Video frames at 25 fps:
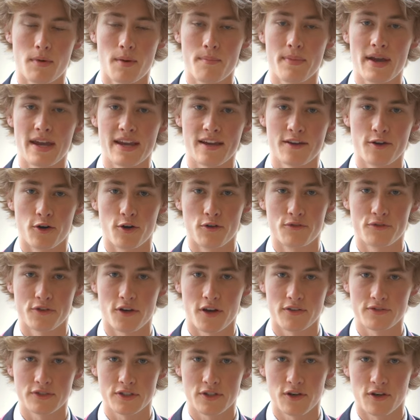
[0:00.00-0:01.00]
My main goal
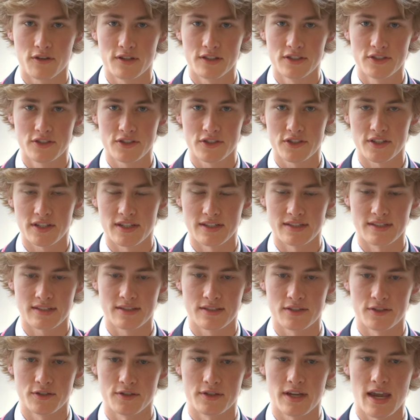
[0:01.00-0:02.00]
for after college
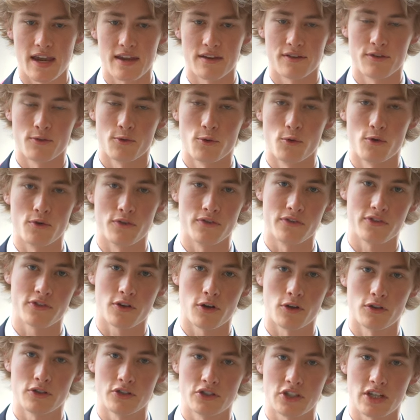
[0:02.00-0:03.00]
is to gain an organ
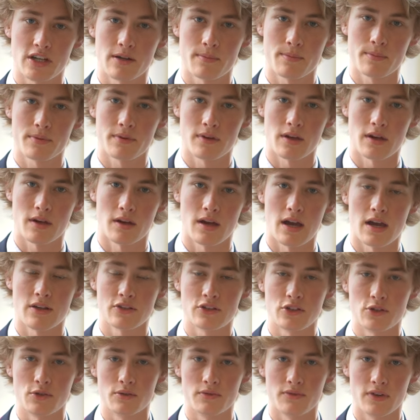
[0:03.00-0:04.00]
scholarship
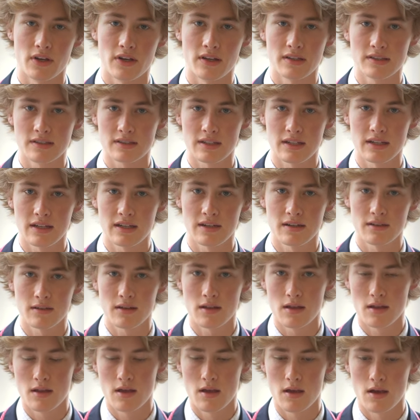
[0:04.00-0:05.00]
at university,
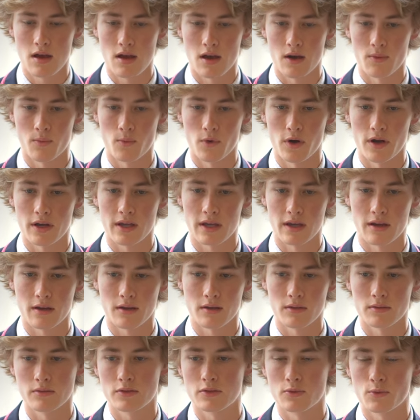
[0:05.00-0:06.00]

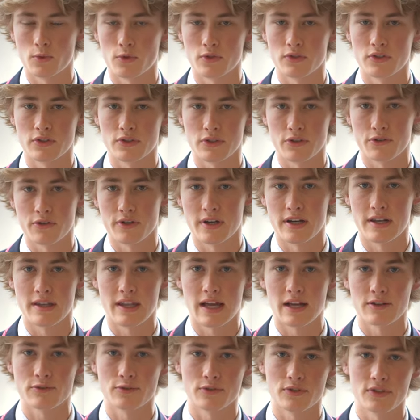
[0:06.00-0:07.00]
working towards a degree
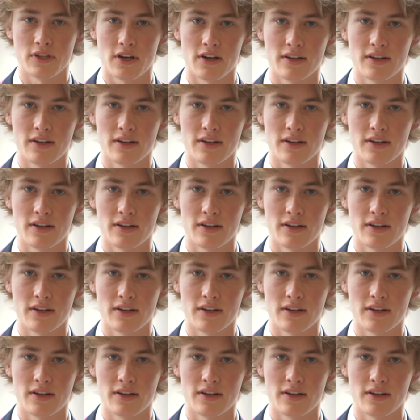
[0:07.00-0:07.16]
in natural